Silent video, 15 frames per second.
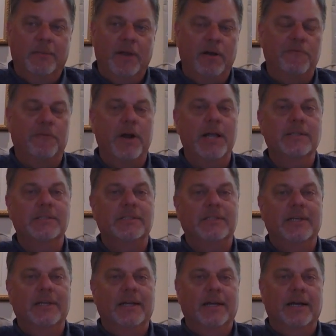their friends,
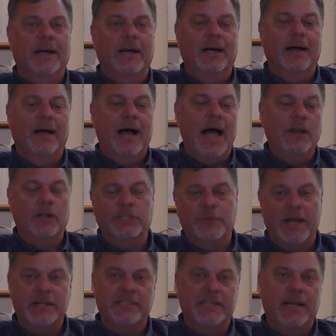I looked
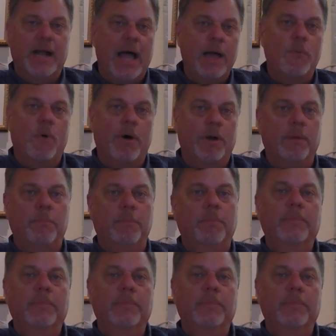around and said, I want